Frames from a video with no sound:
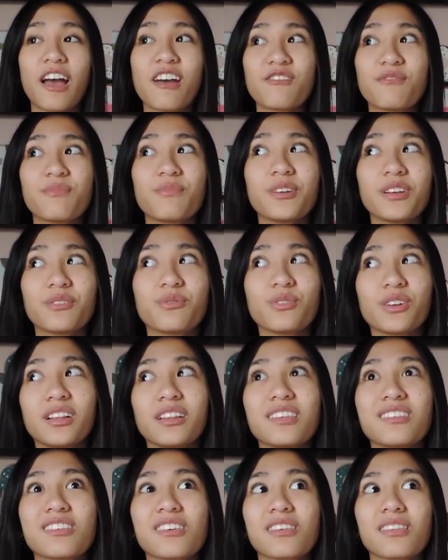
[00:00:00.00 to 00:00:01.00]
I've been
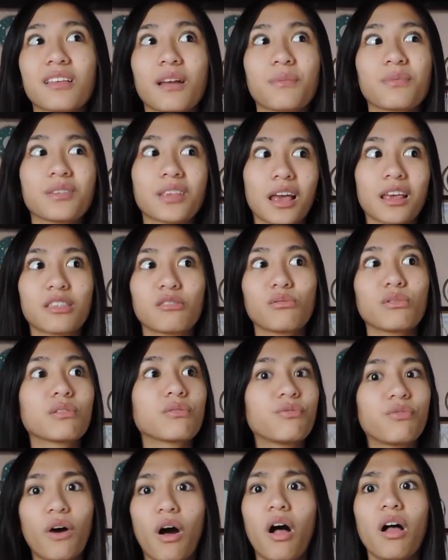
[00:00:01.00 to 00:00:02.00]
really just obsessed with
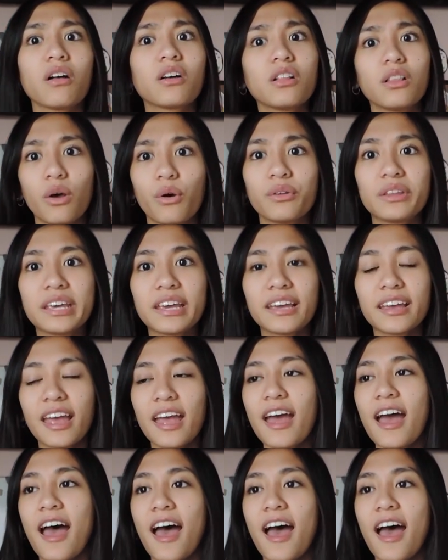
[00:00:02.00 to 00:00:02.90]
fall clothing